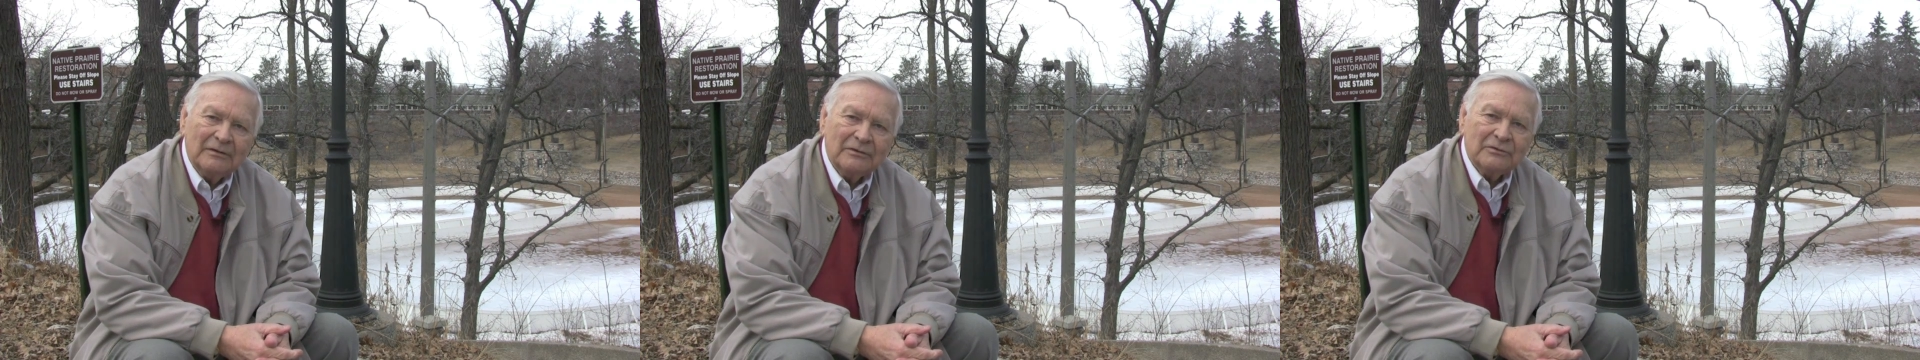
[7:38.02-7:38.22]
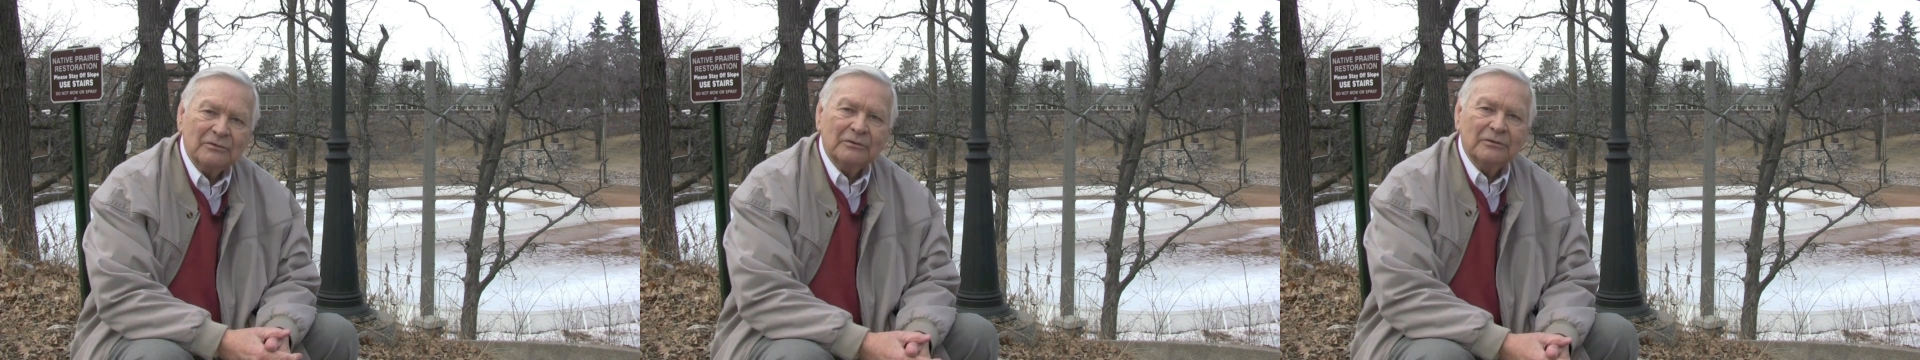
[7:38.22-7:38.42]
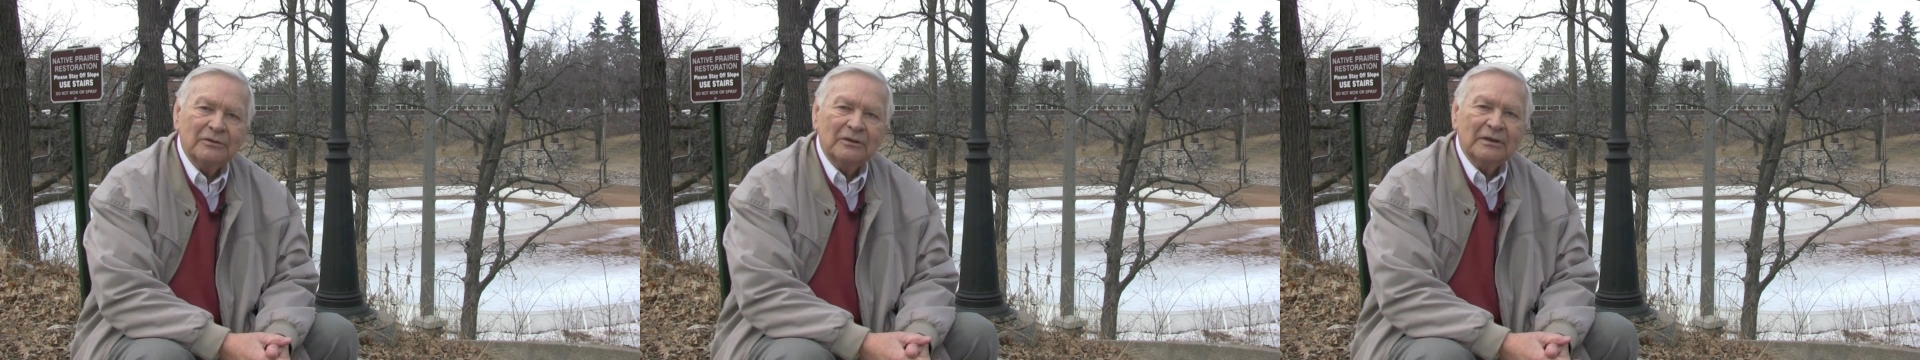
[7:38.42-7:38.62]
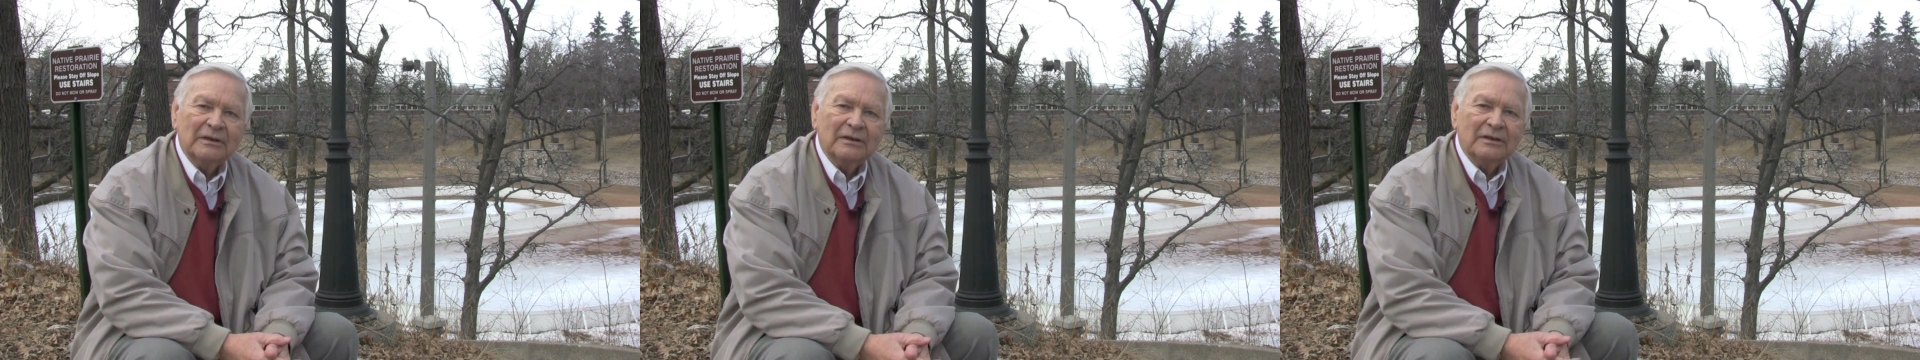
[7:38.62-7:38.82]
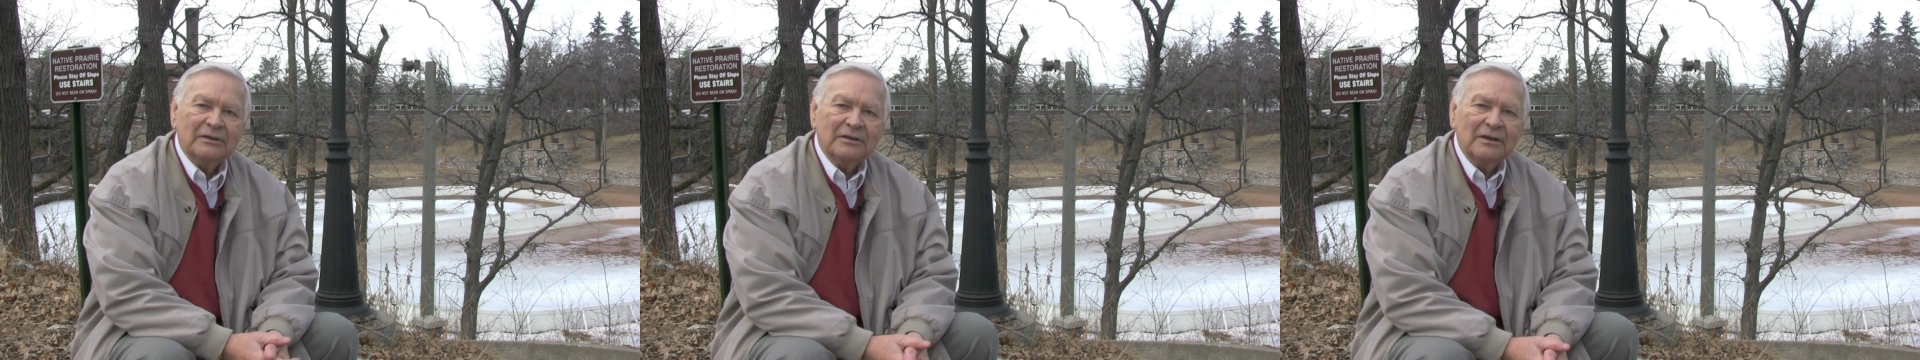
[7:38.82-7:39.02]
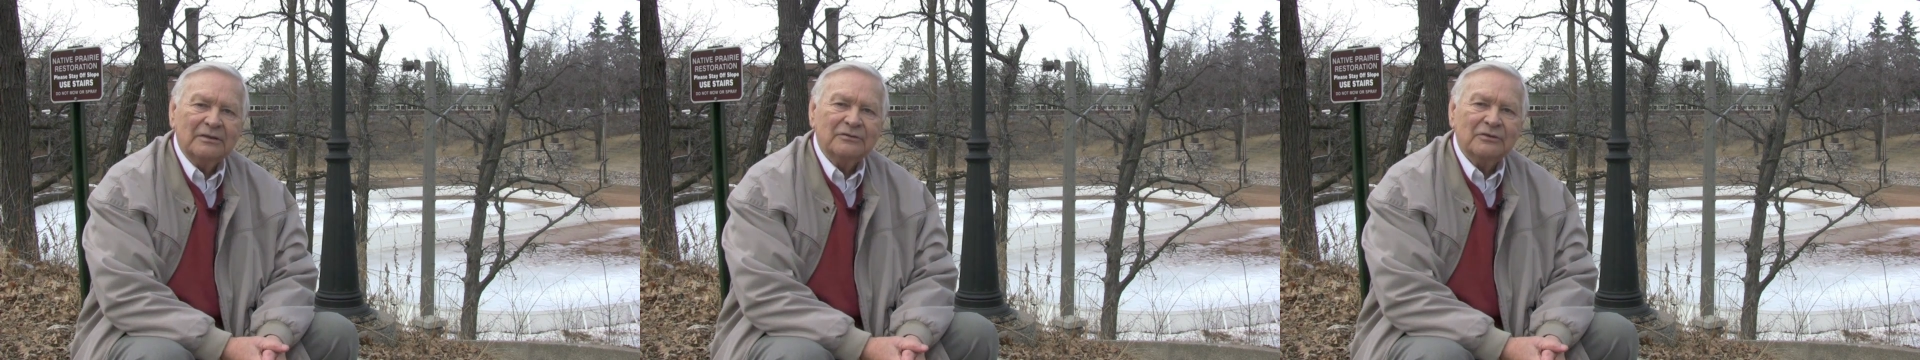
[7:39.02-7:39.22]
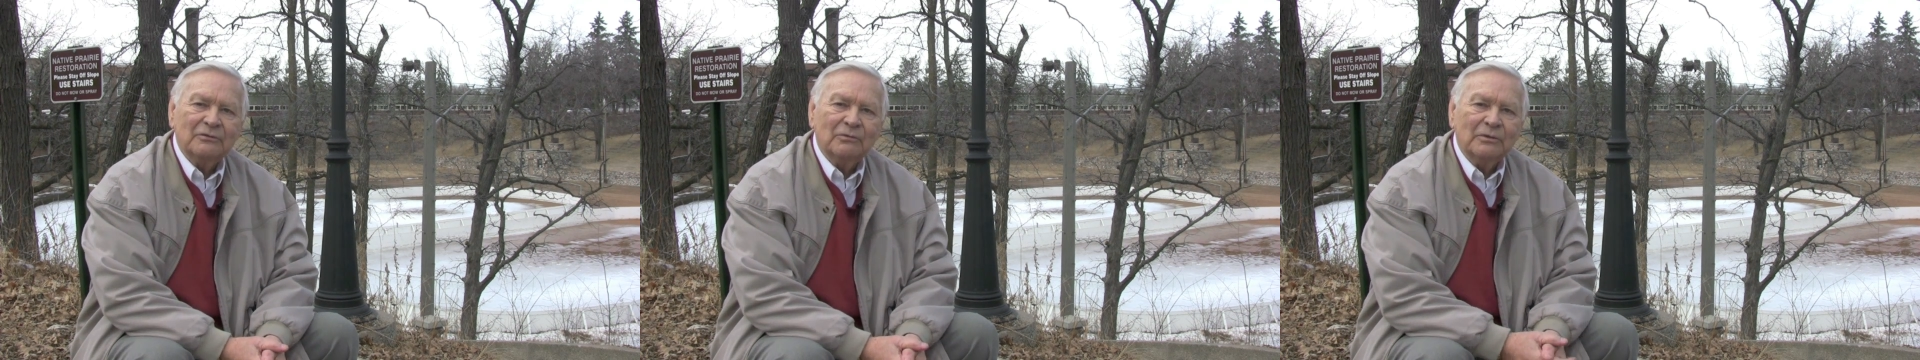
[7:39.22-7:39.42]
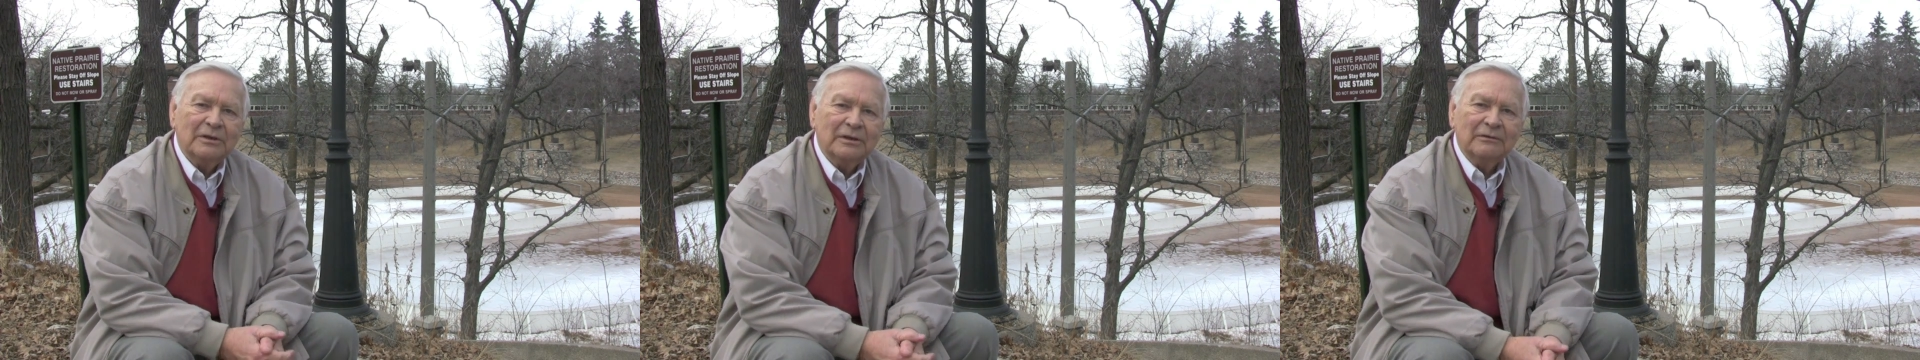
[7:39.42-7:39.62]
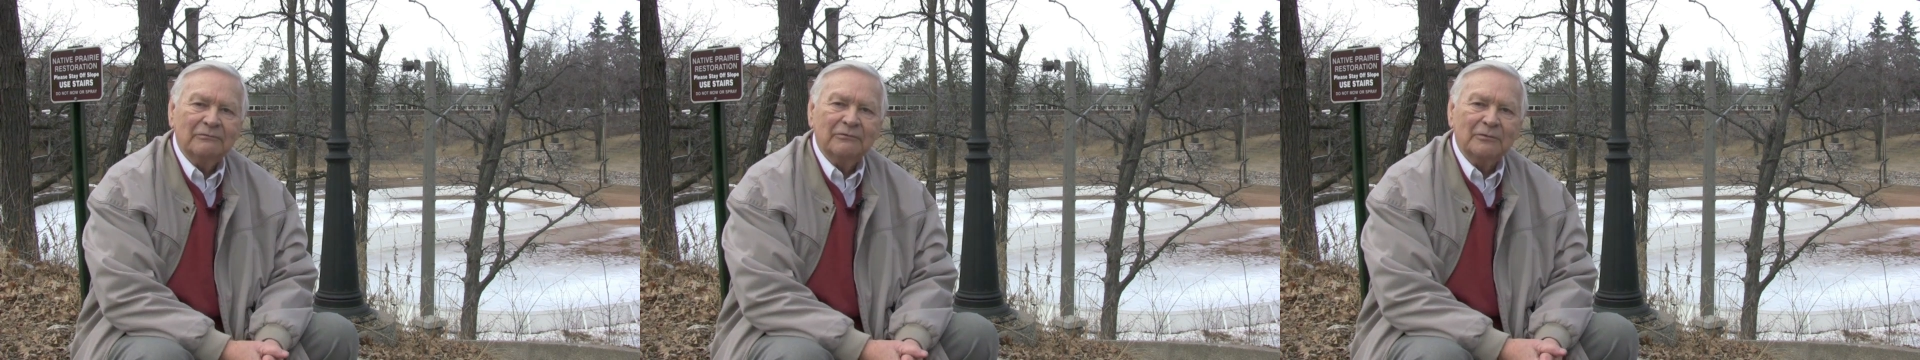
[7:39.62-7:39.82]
stood there at attention waiting